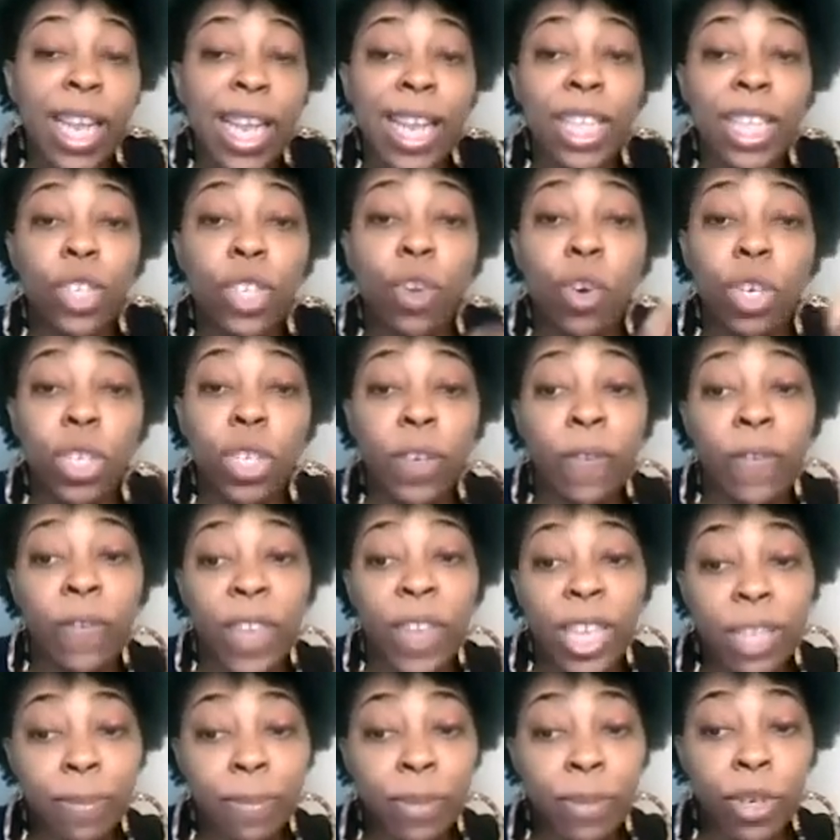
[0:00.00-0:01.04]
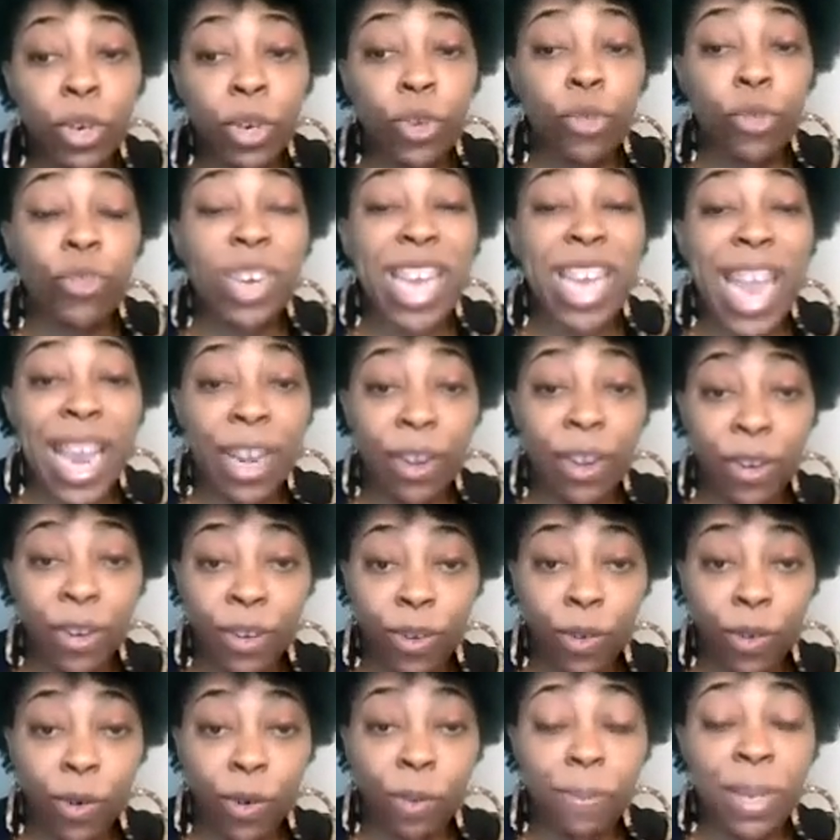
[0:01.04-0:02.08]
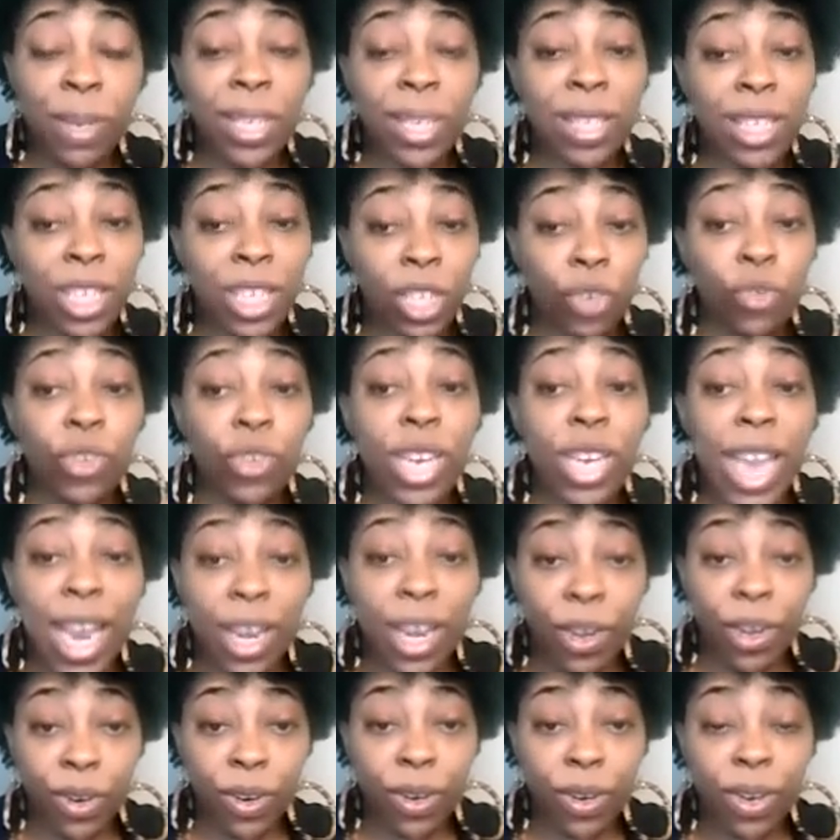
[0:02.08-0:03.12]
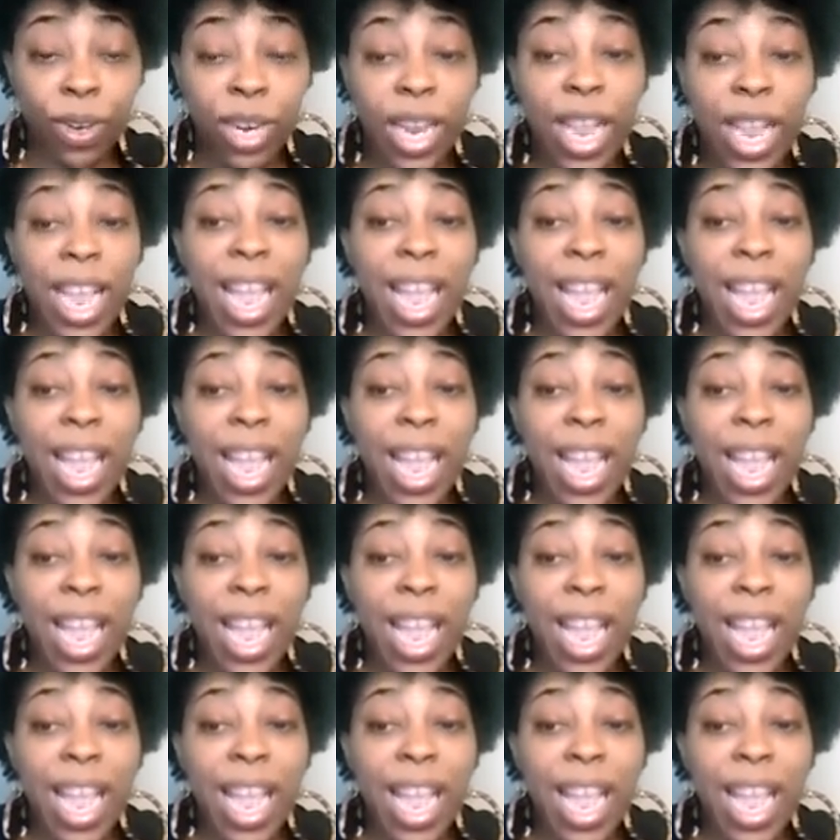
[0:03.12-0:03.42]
It's called your Facebook creator or business creator.